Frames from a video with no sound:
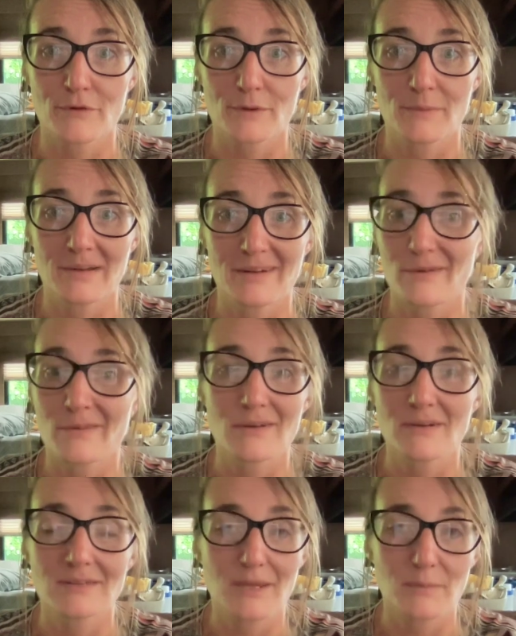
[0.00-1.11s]
for a minute, although
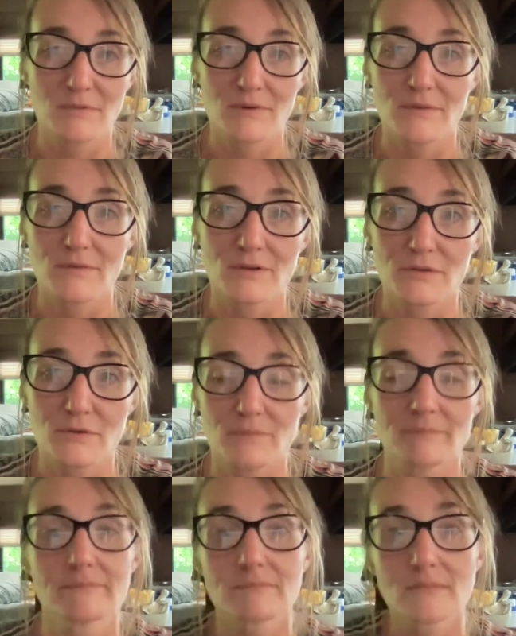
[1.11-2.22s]
it'll take me forever to look through.
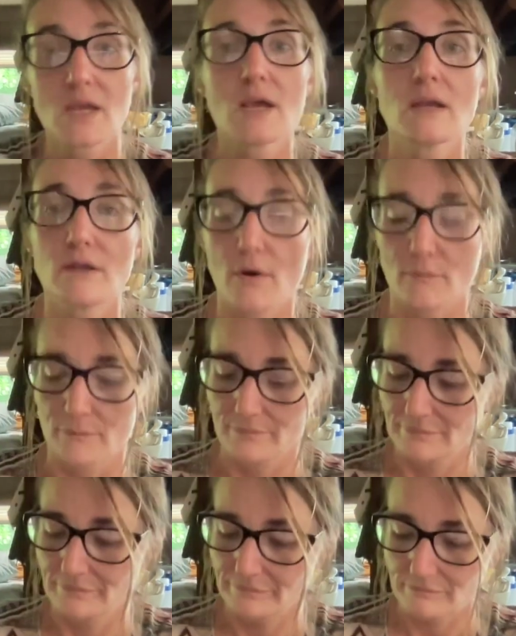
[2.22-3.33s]
No.
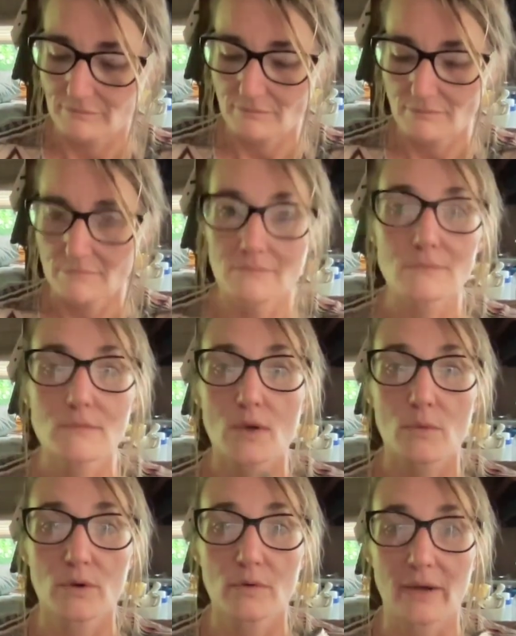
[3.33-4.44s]

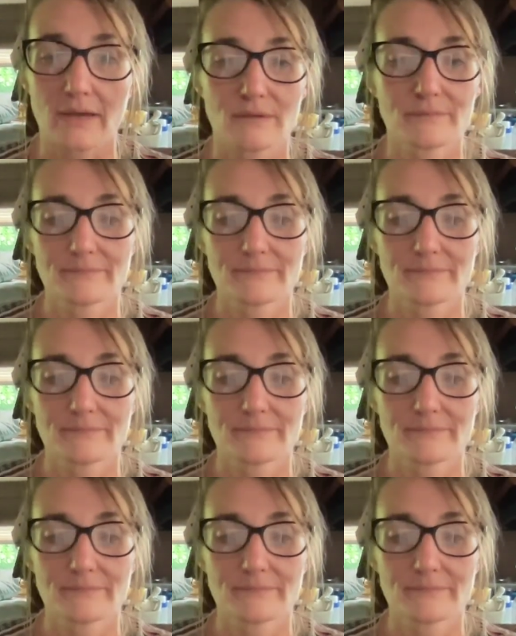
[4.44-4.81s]
Real quick.